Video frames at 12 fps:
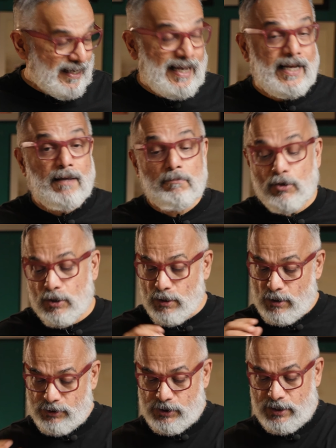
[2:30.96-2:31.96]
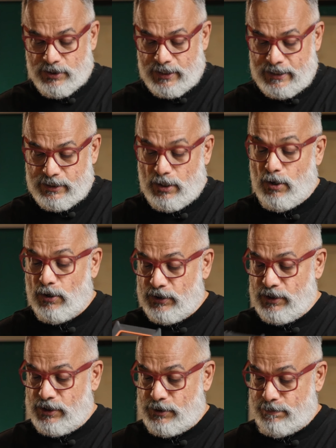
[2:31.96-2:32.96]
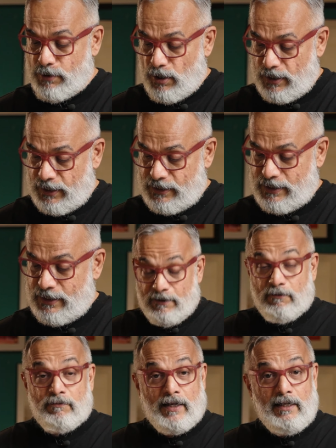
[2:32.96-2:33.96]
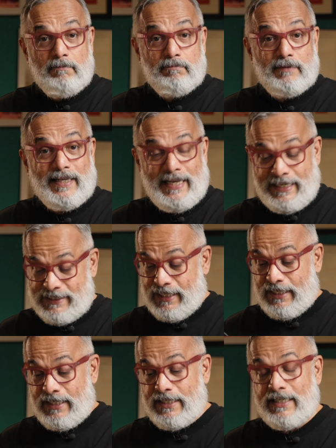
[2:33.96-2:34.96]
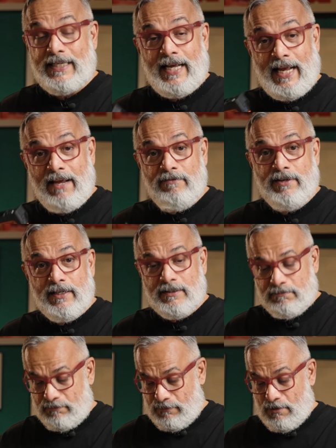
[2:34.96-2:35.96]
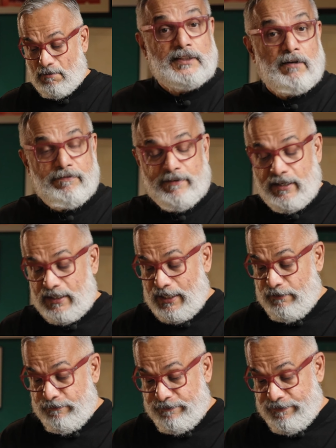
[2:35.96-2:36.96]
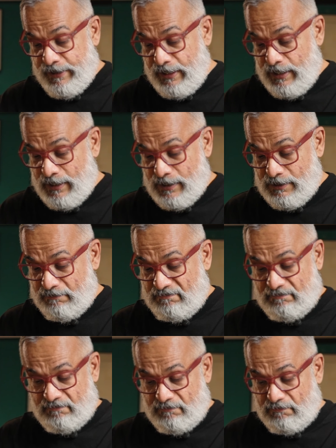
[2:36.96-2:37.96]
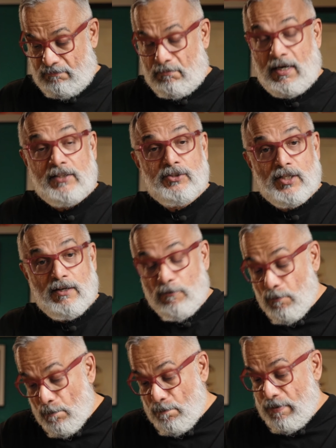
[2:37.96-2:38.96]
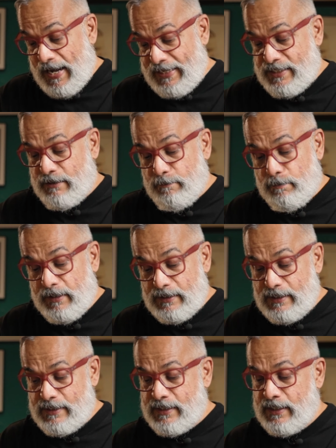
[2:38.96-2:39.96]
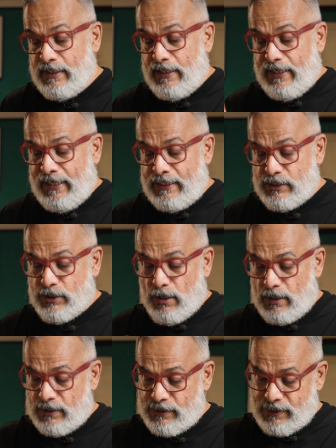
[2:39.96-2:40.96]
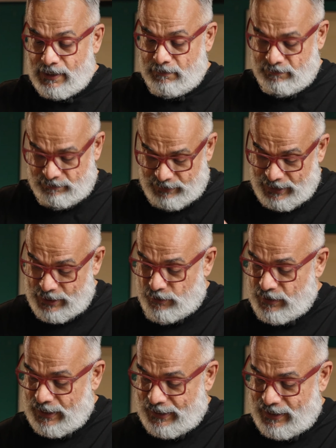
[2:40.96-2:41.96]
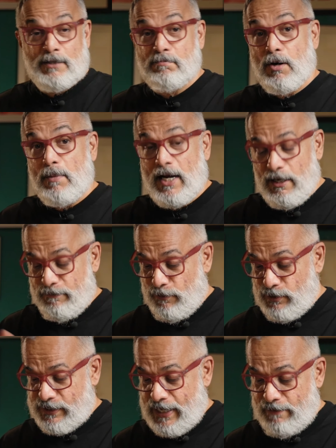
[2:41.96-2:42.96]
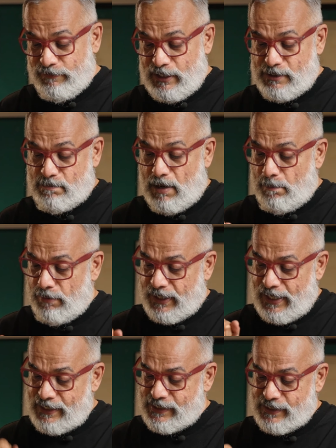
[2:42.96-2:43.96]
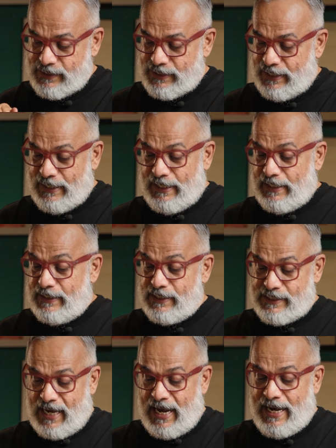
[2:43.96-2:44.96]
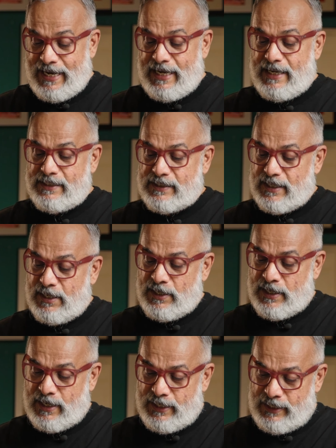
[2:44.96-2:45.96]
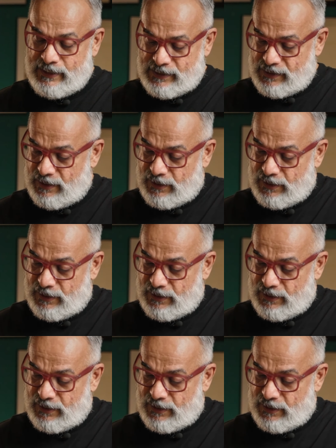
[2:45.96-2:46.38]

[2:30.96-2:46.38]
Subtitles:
and I'm going to concentrate on this product. Well, it's a little heavier, definitely feel much better built. It's got some, like the mobile phones have these bumper cases. This has nice,